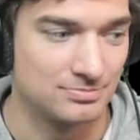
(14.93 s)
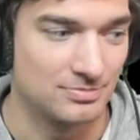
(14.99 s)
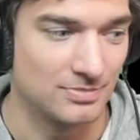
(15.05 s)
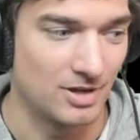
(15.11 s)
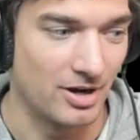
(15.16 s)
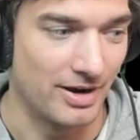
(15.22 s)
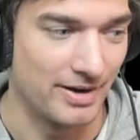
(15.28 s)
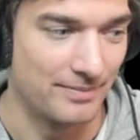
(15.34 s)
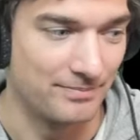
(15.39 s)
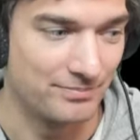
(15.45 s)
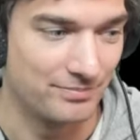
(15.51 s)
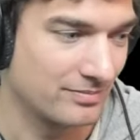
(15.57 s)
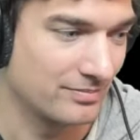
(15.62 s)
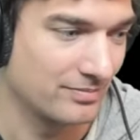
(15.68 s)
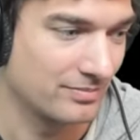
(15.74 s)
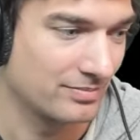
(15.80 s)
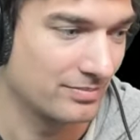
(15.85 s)
All right,
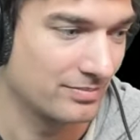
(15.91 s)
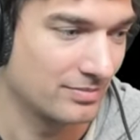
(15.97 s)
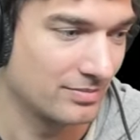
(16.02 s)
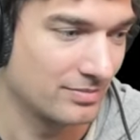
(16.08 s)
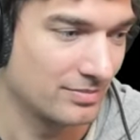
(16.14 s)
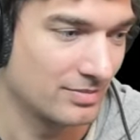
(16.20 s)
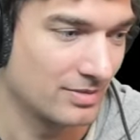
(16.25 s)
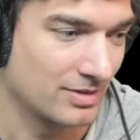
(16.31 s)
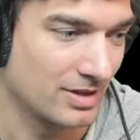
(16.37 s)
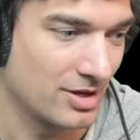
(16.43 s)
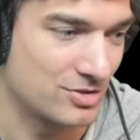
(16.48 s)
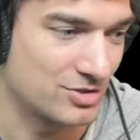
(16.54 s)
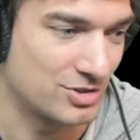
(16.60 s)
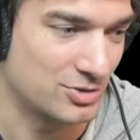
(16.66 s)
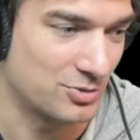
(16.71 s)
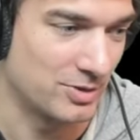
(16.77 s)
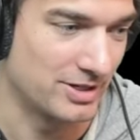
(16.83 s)
here's
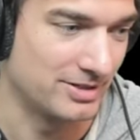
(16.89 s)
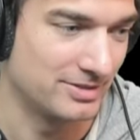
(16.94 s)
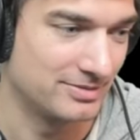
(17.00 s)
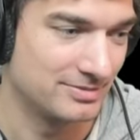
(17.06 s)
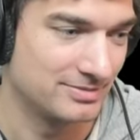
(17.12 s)
the tweet.